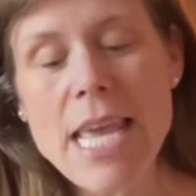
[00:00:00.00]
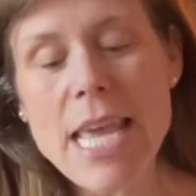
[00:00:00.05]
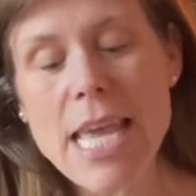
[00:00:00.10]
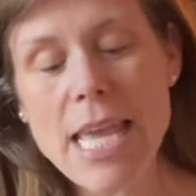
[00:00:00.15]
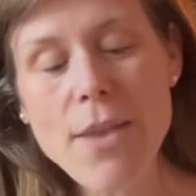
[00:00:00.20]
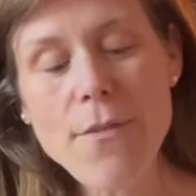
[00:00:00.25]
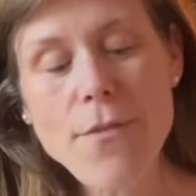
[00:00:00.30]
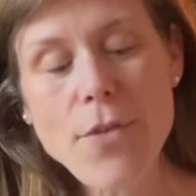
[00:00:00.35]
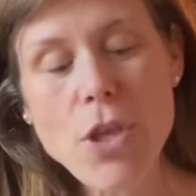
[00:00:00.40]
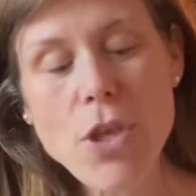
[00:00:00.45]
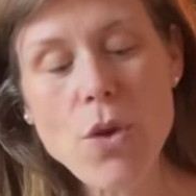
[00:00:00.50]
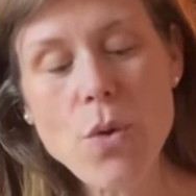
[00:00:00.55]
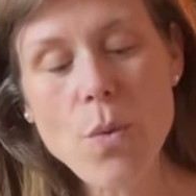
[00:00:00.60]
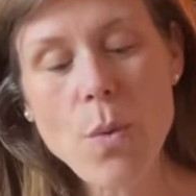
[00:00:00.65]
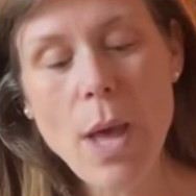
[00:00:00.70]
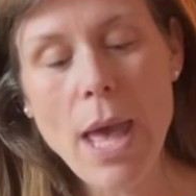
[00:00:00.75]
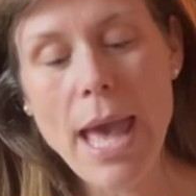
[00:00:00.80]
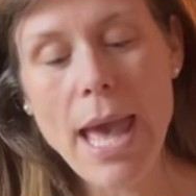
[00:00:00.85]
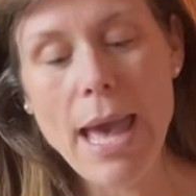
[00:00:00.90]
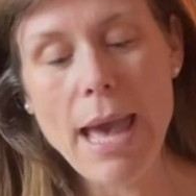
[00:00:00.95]
If you
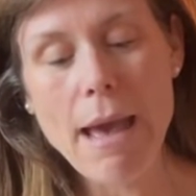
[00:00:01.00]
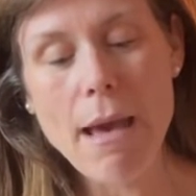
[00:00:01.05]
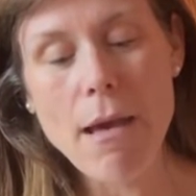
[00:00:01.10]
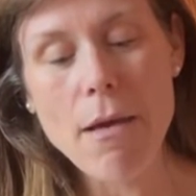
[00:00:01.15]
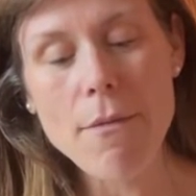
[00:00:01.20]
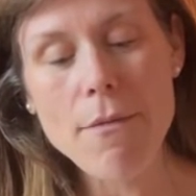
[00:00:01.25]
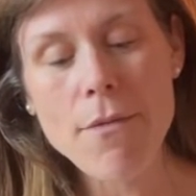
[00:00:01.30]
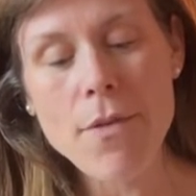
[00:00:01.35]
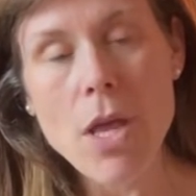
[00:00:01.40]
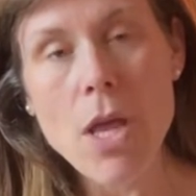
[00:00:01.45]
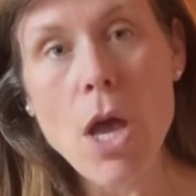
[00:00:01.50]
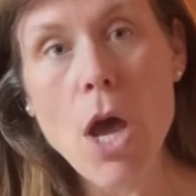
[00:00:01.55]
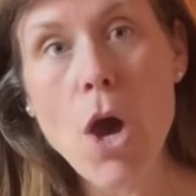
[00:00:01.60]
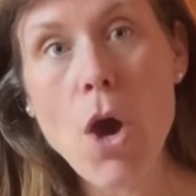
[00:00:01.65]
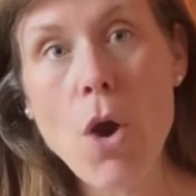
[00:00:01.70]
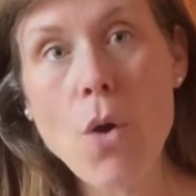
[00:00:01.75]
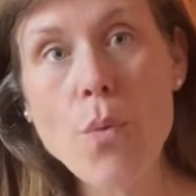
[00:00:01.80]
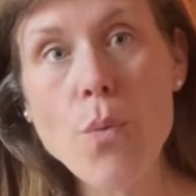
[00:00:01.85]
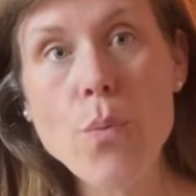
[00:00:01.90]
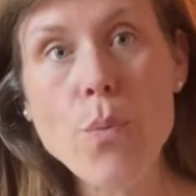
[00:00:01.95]
have
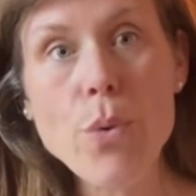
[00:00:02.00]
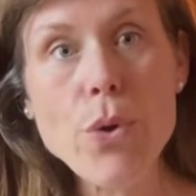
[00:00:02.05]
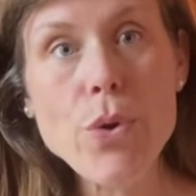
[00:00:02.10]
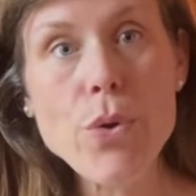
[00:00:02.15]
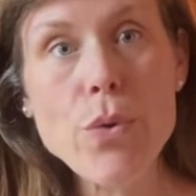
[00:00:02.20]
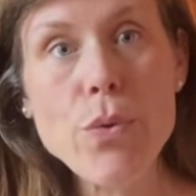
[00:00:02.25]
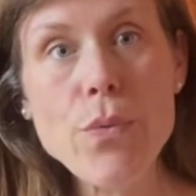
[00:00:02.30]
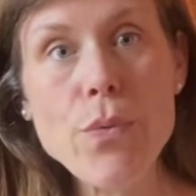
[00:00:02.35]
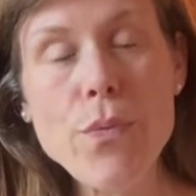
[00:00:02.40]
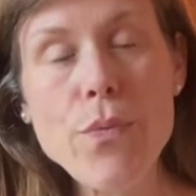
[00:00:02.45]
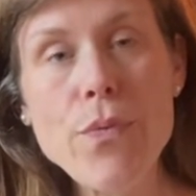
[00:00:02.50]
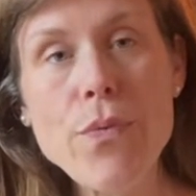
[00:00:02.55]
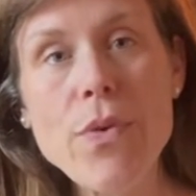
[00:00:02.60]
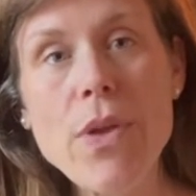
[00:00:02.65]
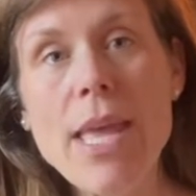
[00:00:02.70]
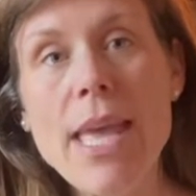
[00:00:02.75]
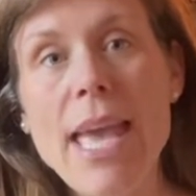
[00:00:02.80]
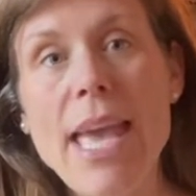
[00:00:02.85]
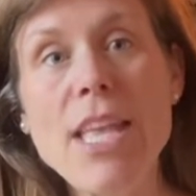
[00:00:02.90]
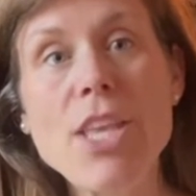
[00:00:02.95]
a roof,
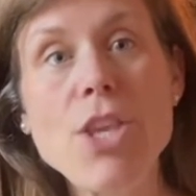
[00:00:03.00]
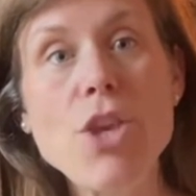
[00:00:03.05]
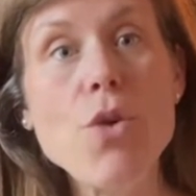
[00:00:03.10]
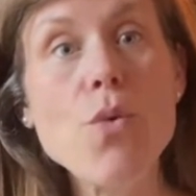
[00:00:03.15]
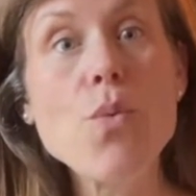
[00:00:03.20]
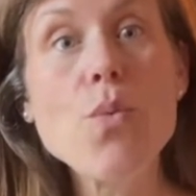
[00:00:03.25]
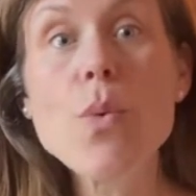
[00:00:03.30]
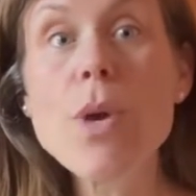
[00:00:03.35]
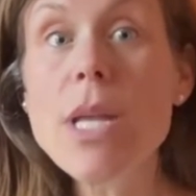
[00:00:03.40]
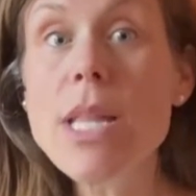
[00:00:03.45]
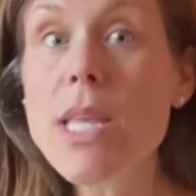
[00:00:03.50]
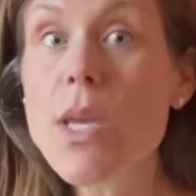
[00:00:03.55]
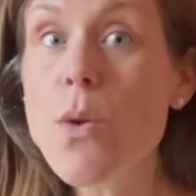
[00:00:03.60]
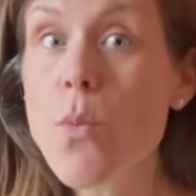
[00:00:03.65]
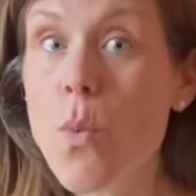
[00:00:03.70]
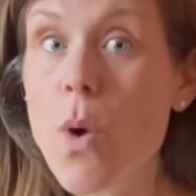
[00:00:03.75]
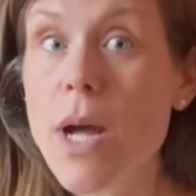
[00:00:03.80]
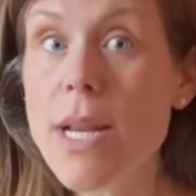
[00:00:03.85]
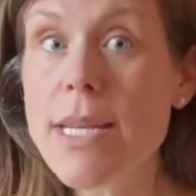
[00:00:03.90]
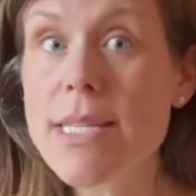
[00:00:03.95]
and you really
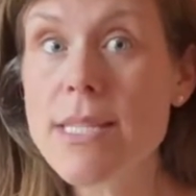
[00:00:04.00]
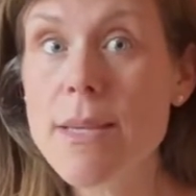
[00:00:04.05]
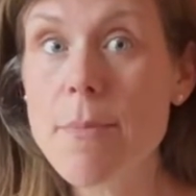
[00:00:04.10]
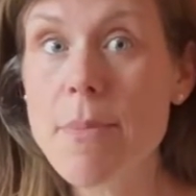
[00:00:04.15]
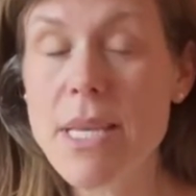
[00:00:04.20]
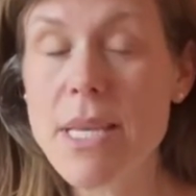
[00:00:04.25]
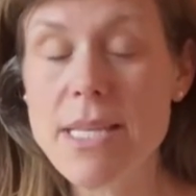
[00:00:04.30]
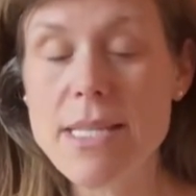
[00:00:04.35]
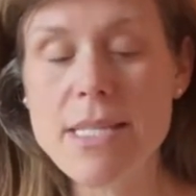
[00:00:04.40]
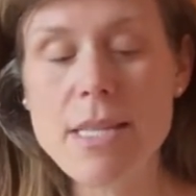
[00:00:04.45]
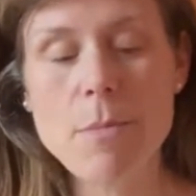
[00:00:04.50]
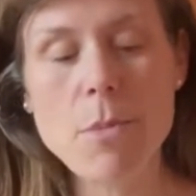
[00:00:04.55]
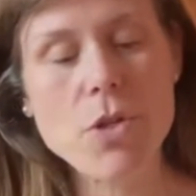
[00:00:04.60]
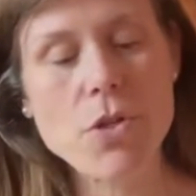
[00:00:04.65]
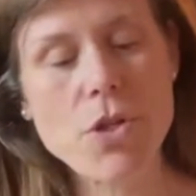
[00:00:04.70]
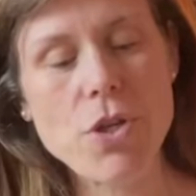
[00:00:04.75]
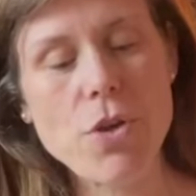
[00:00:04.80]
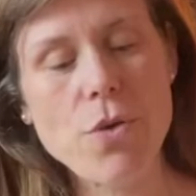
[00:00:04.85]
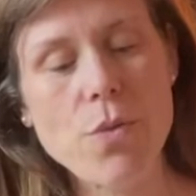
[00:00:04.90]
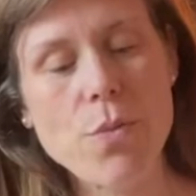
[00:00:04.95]
want it to be similar
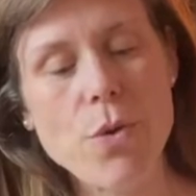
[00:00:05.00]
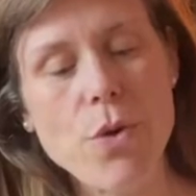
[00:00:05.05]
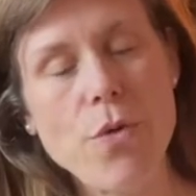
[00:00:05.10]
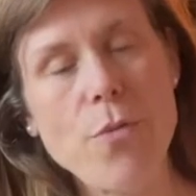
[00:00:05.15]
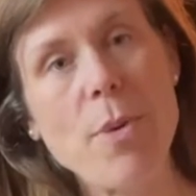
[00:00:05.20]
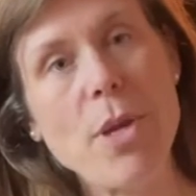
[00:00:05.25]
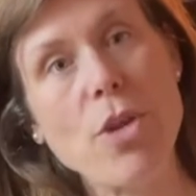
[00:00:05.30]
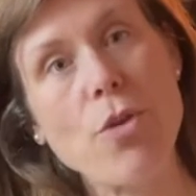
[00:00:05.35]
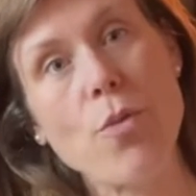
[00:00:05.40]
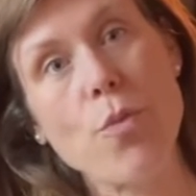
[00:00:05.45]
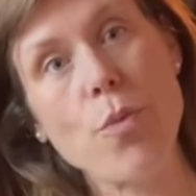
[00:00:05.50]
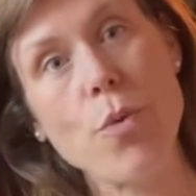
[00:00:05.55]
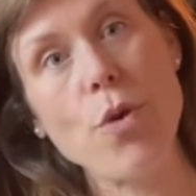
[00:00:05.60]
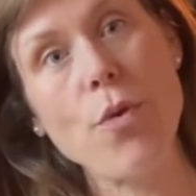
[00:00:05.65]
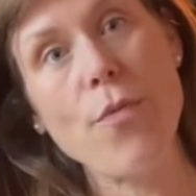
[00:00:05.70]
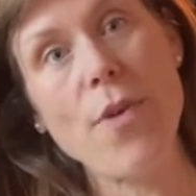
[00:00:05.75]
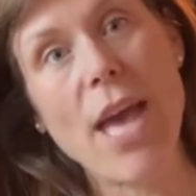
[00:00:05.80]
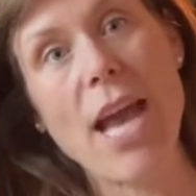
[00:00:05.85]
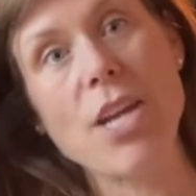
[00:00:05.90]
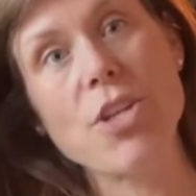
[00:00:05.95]
to your roof, but your
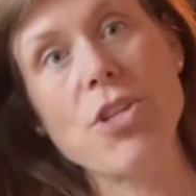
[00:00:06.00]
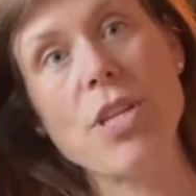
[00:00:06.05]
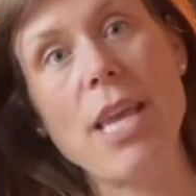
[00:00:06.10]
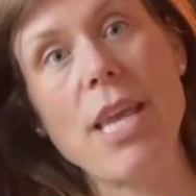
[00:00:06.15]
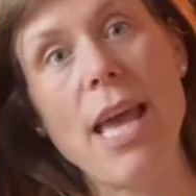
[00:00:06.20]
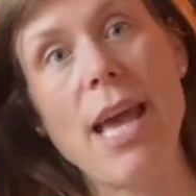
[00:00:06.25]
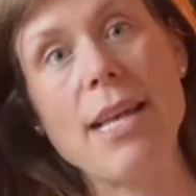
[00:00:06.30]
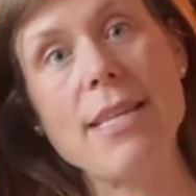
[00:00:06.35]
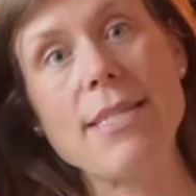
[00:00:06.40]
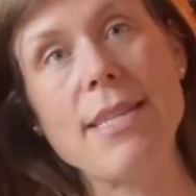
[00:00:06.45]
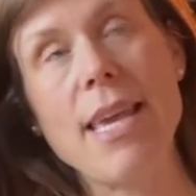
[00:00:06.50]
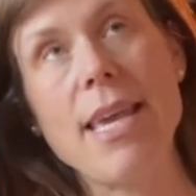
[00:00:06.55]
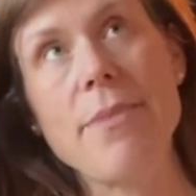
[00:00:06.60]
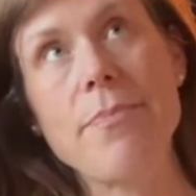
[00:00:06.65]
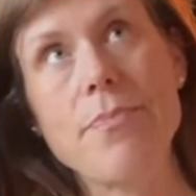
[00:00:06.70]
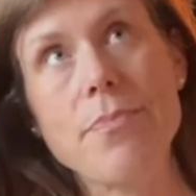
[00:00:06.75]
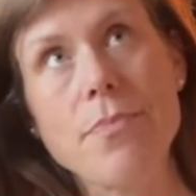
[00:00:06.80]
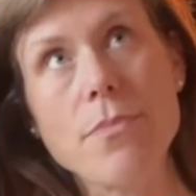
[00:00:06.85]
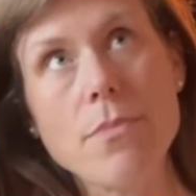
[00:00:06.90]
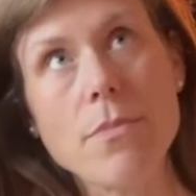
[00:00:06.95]
roof actually has a